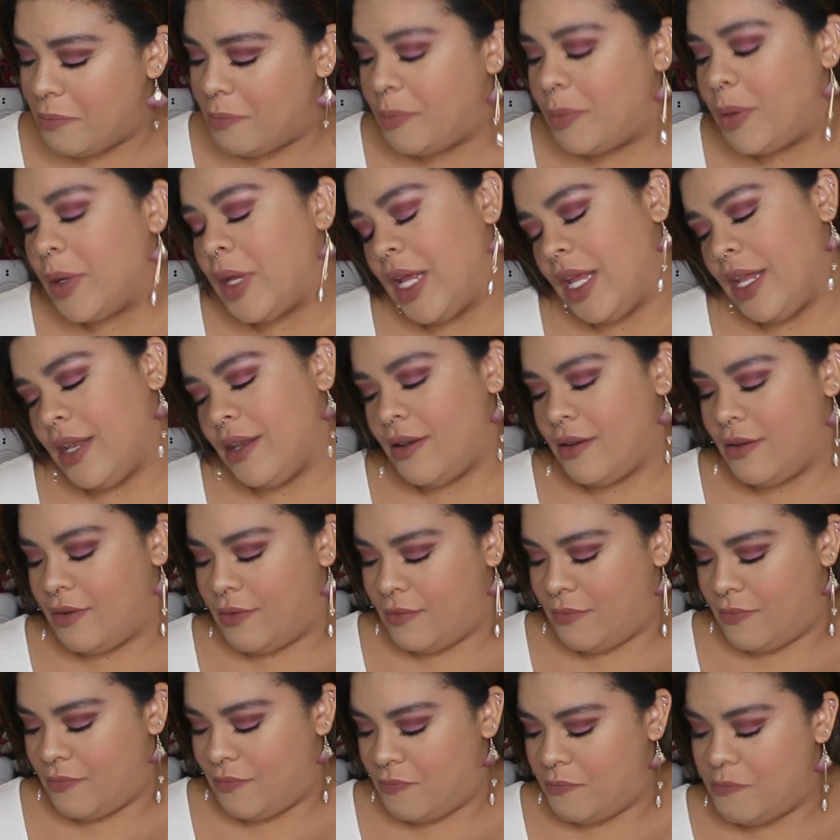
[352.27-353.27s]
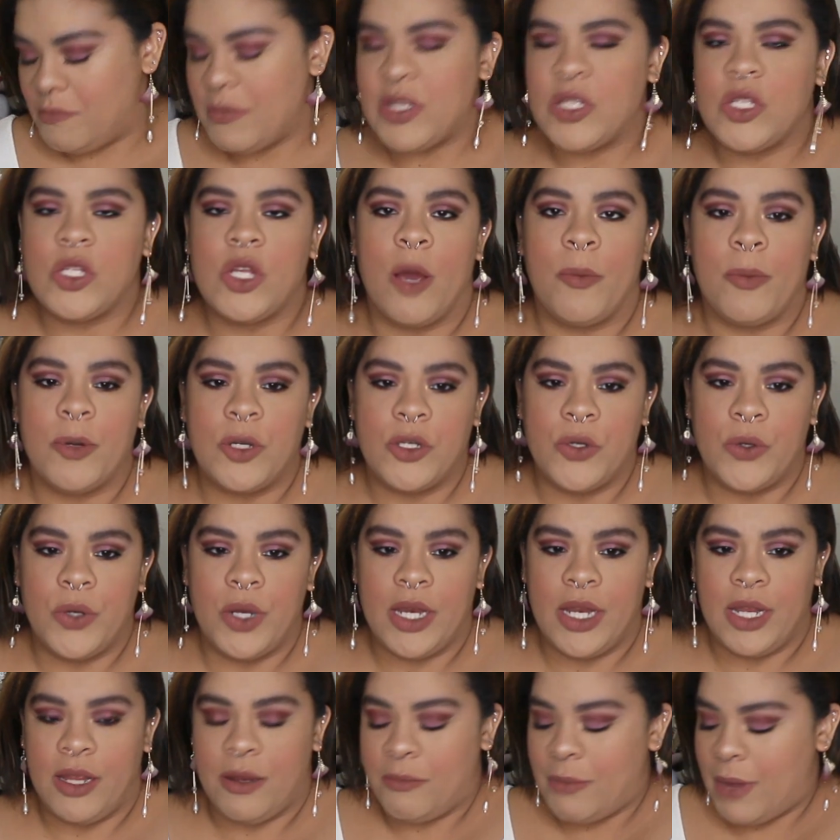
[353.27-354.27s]
But missed
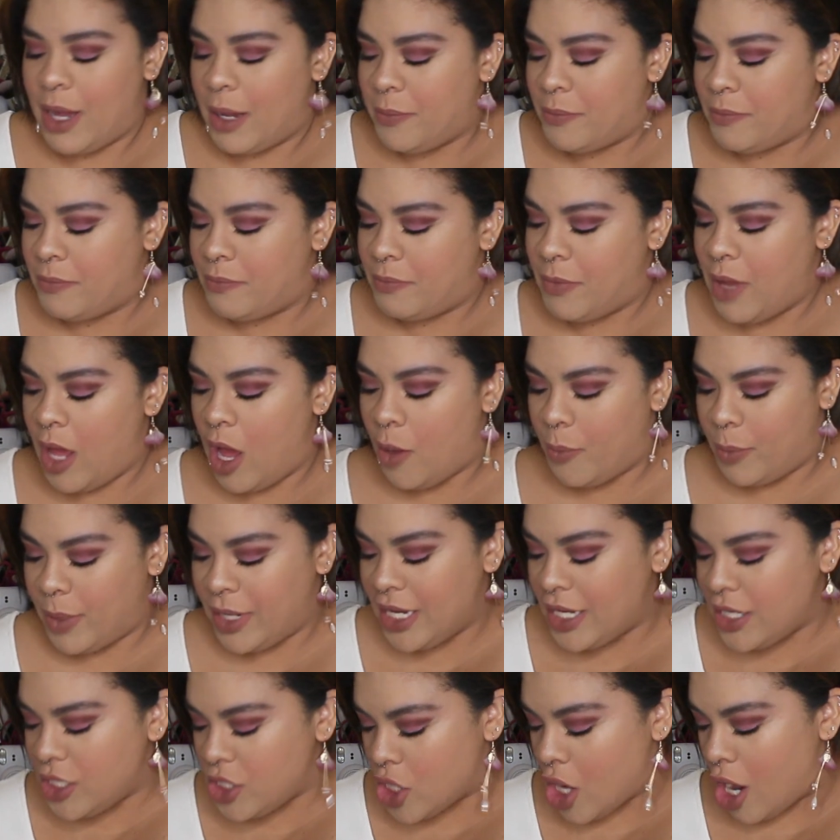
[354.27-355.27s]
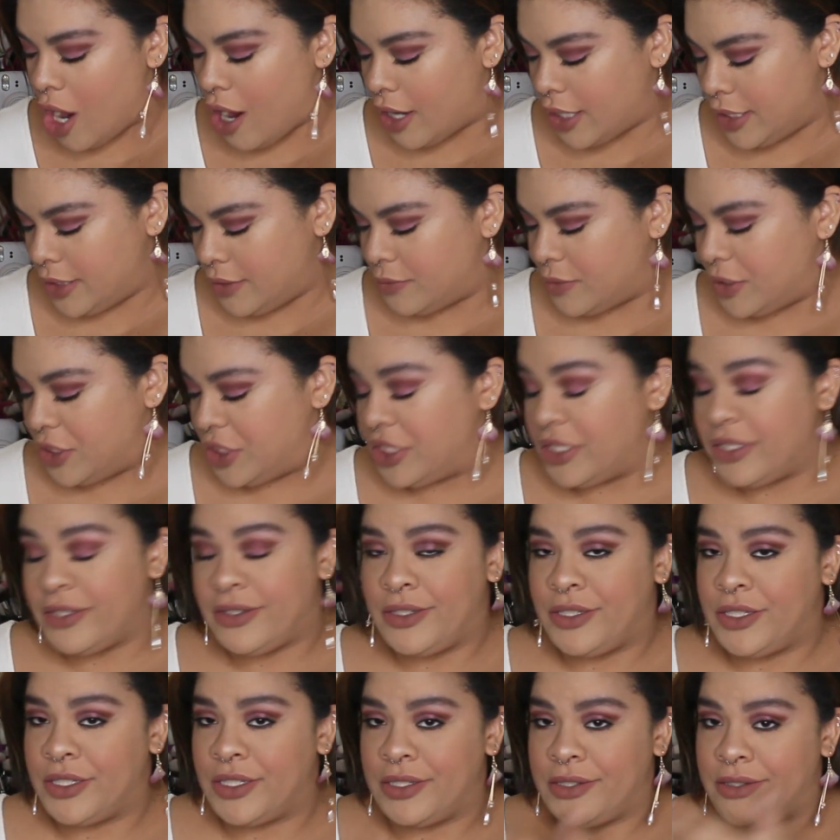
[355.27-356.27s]
opportunity in my opinion, which
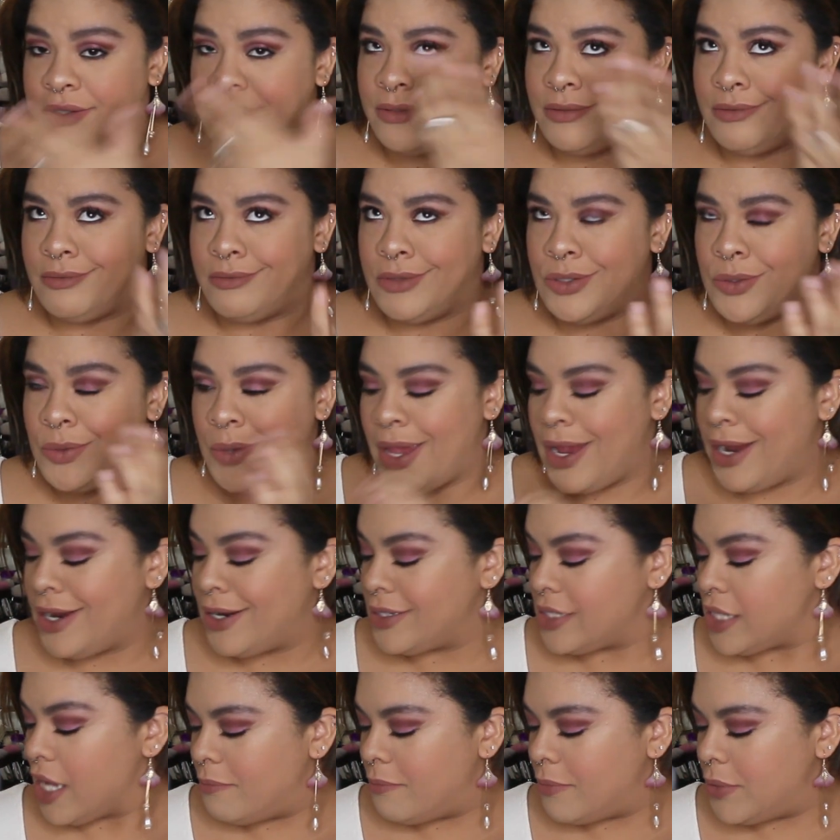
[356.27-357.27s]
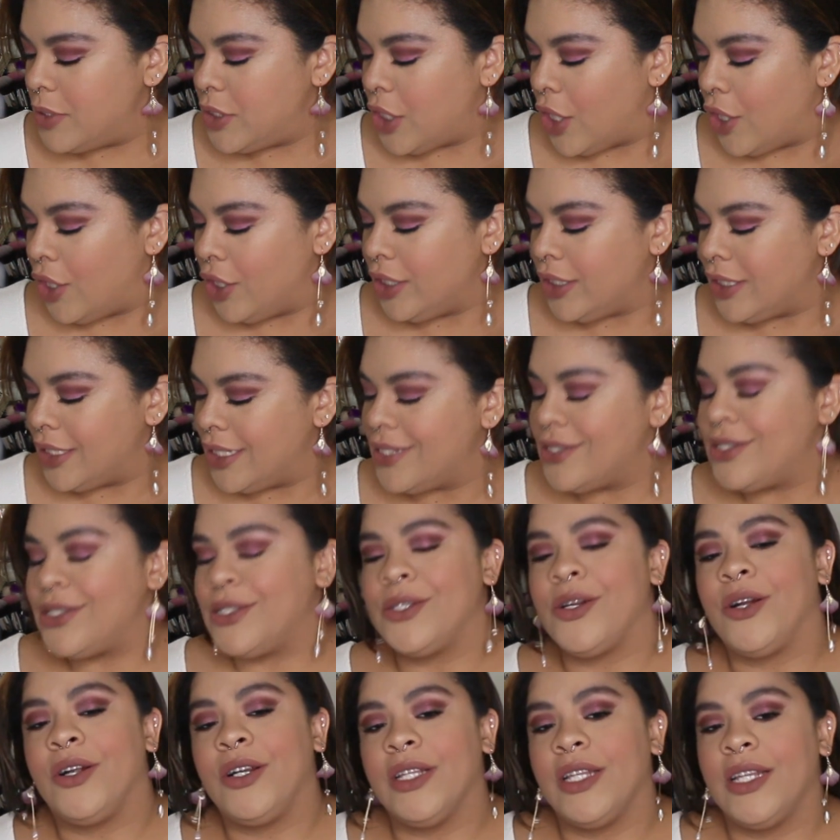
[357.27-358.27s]
is just, who cares? Tartelette
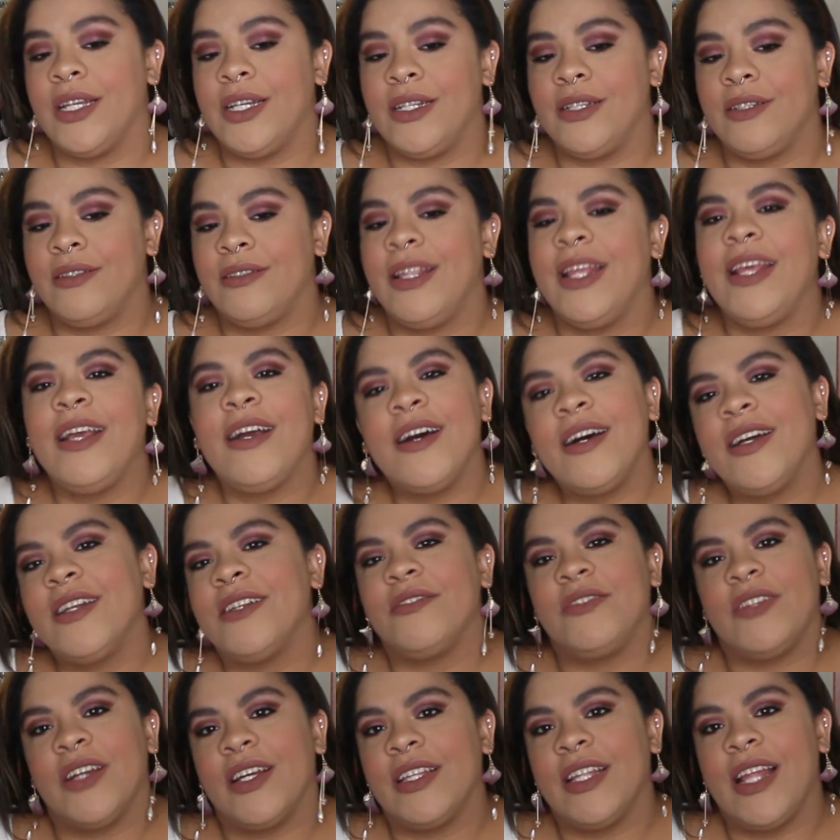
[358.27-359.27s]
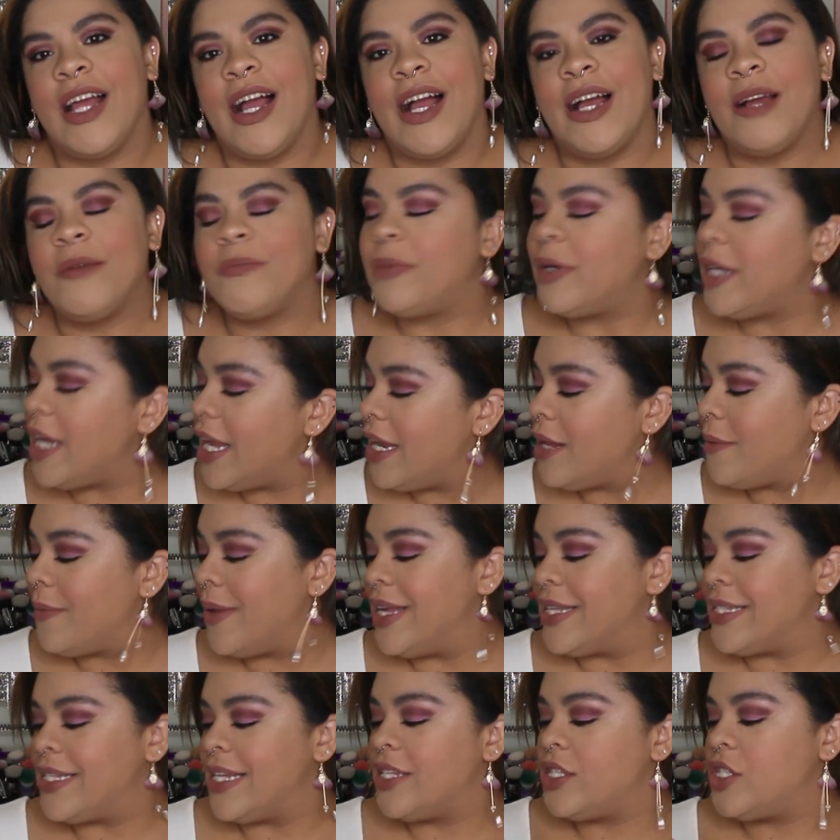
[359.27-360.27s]
Startlet. They could have done that. But
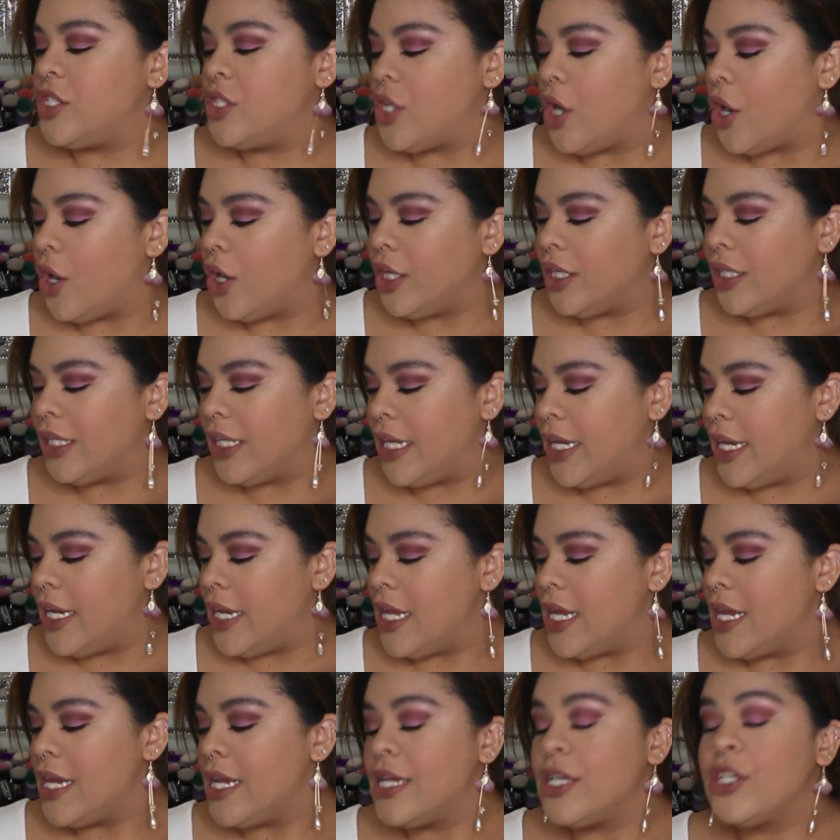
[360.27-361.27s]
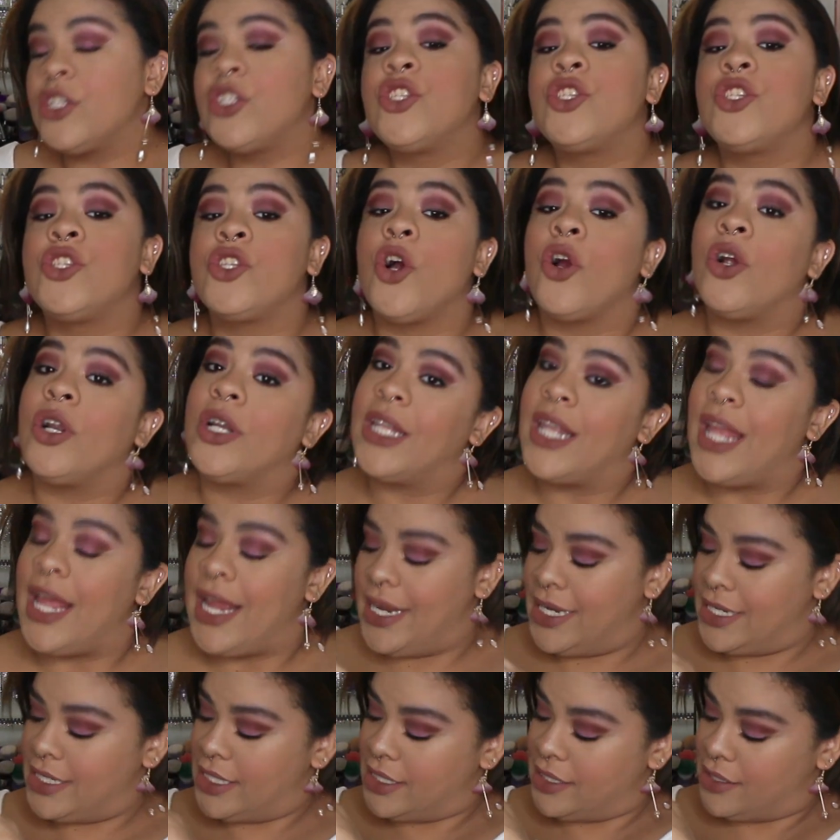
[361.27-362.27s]
anyways, it's Tartelette
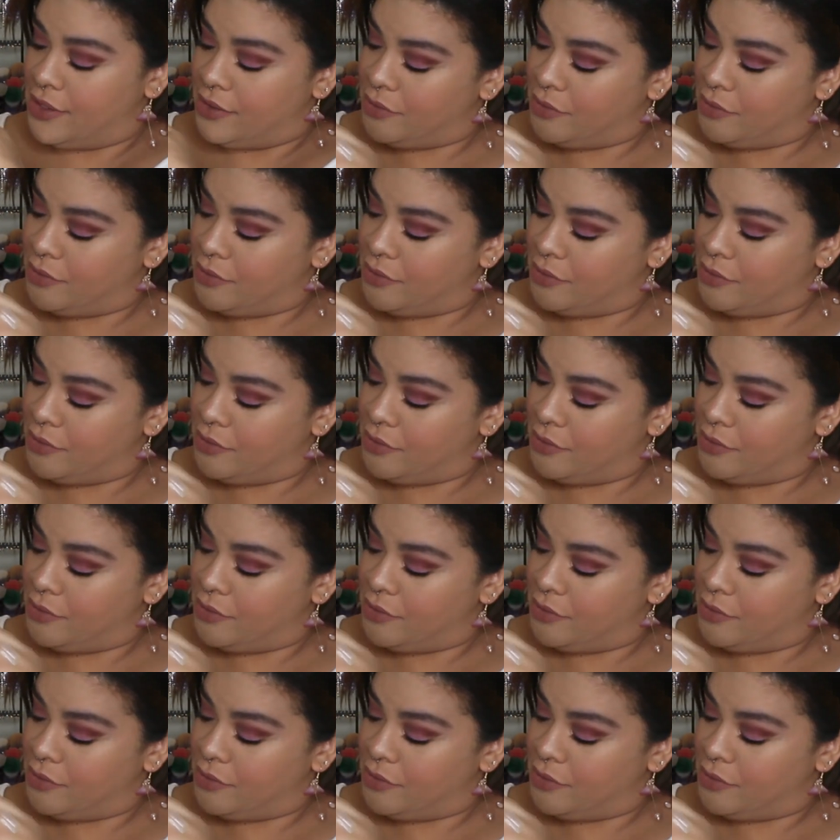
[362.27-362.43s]
Starlight.